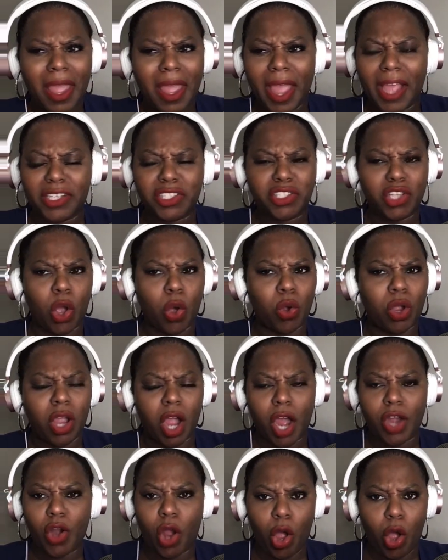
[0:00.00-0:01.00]
and so
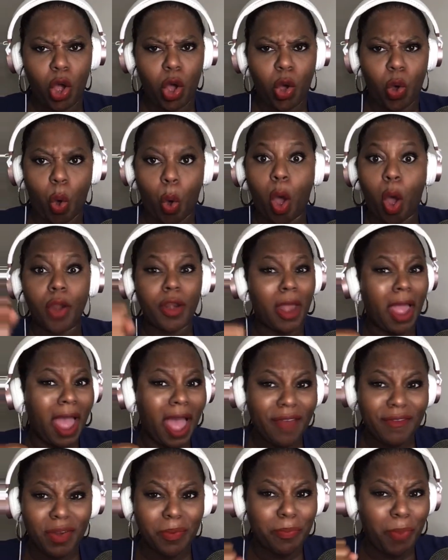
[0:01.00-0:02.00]
gun-ho on
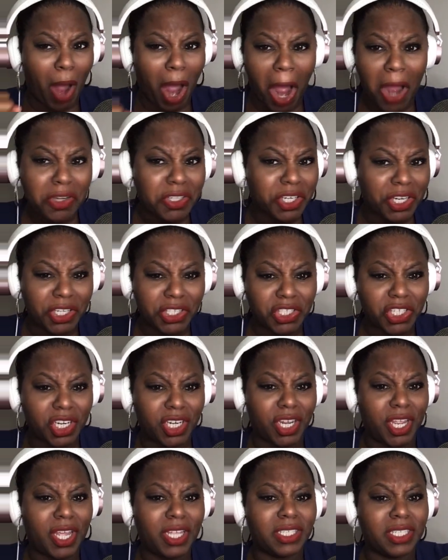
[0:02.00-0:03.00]
having bondage? In
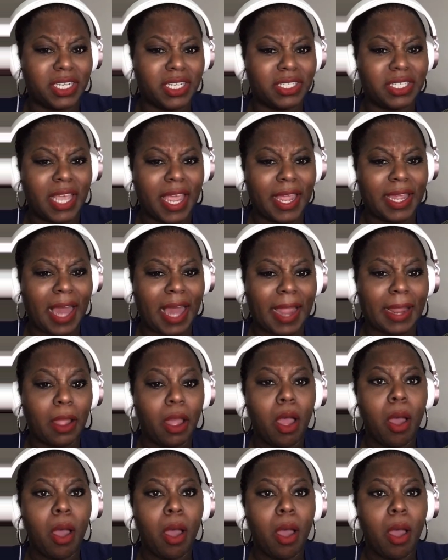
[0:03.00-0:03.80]
the end of the day, like,